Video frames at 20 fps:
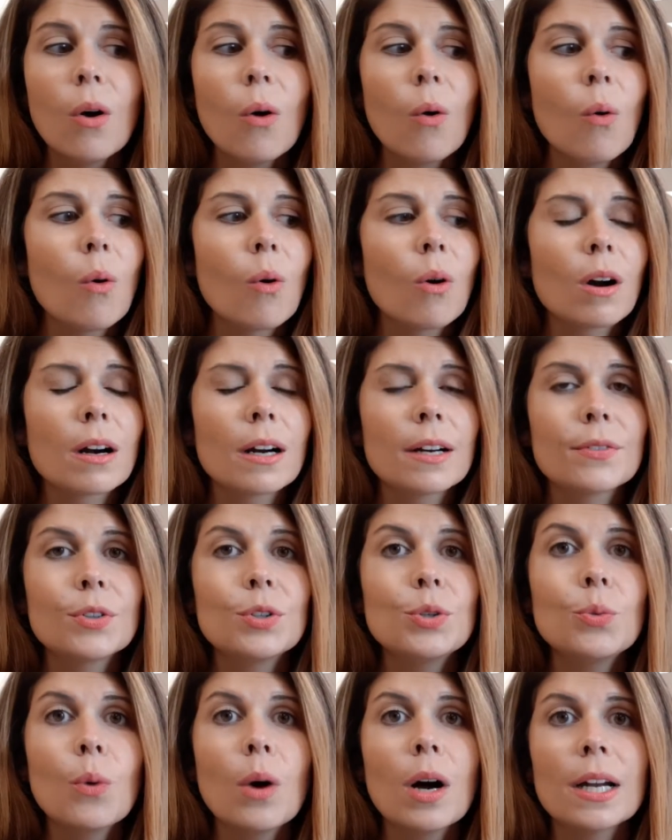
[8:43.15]
or if
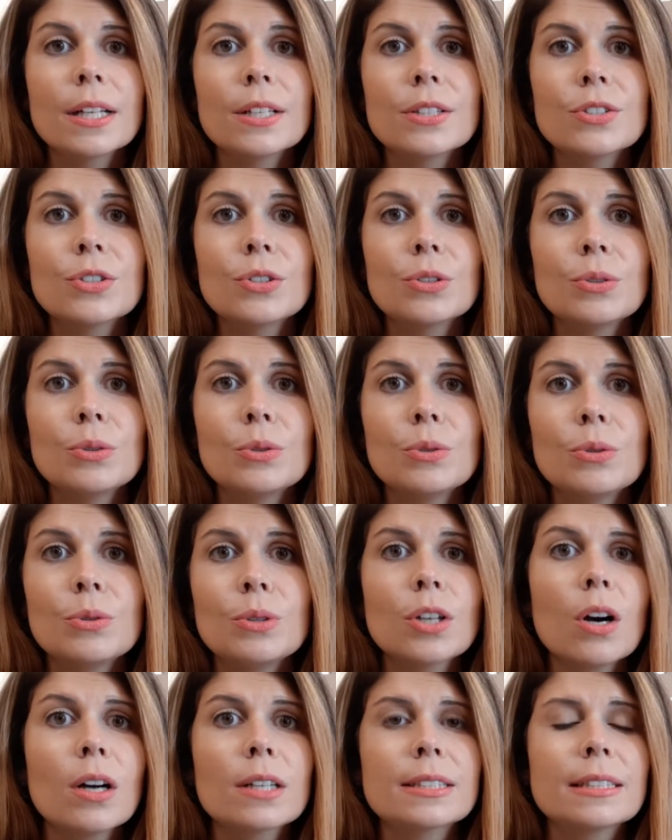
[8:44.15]
you wanted to
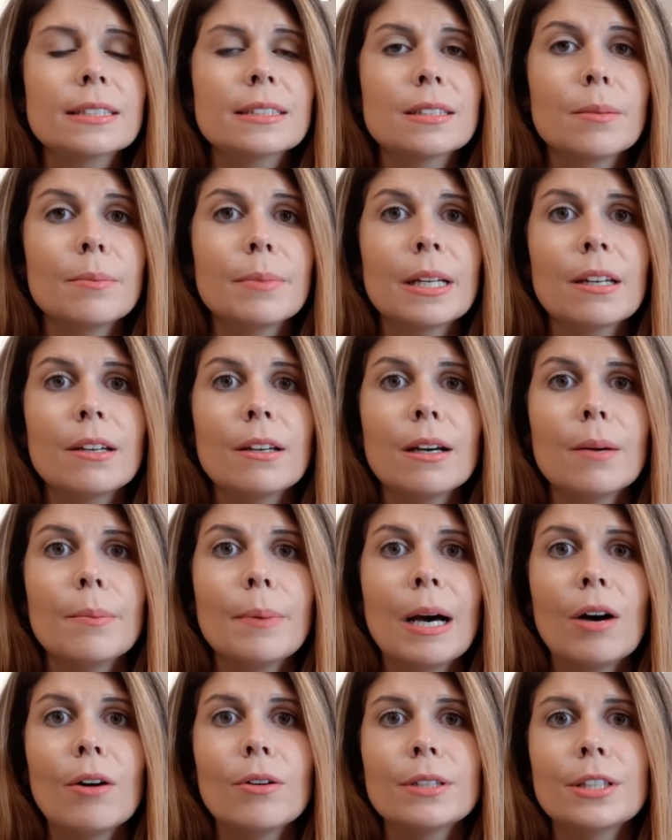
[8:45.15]
talk to somebody
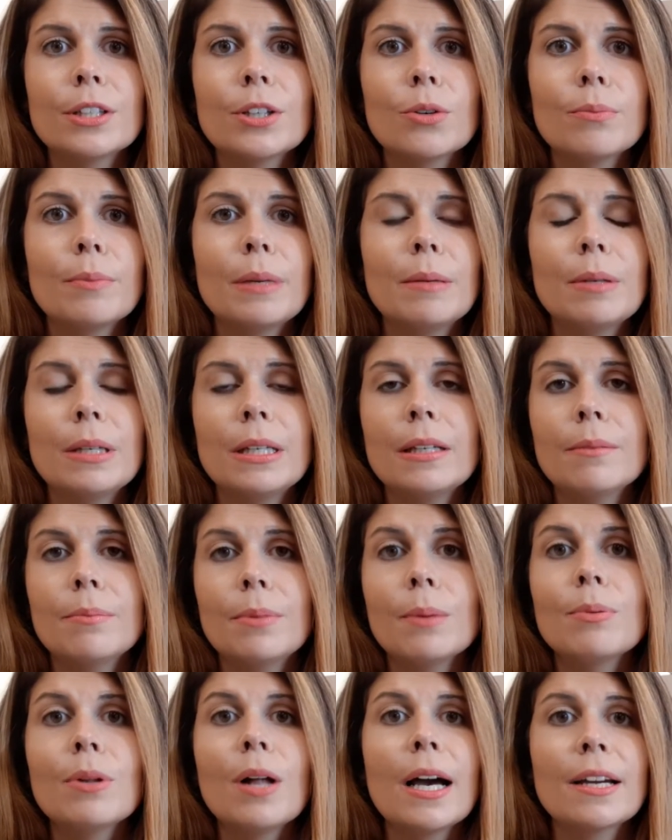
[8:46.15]
about, you know, maybe
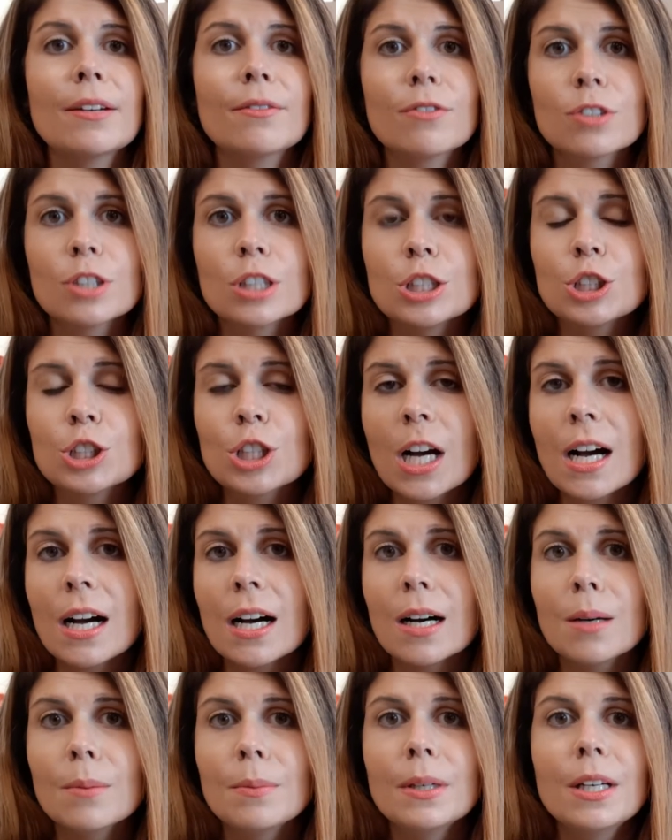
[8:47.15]
applying for a
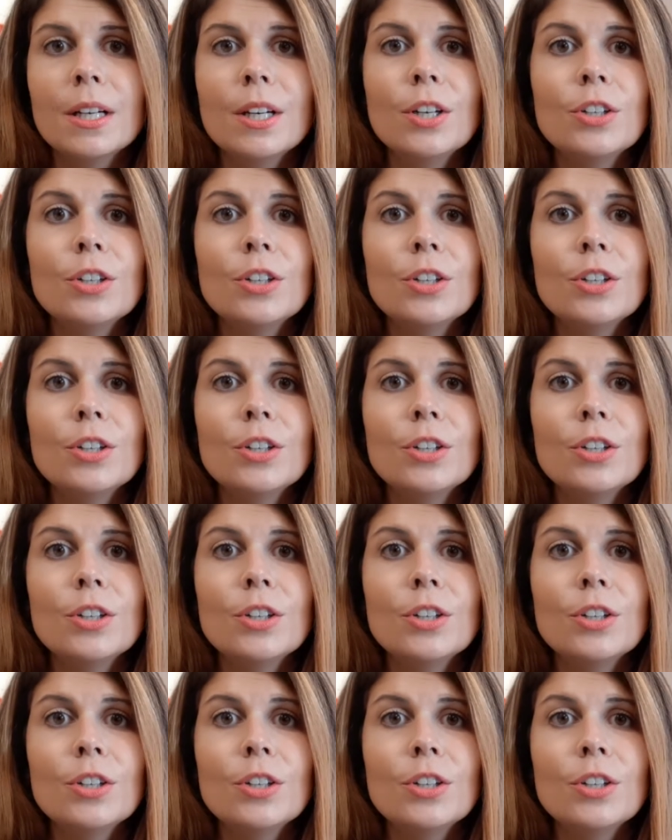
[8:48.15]
job,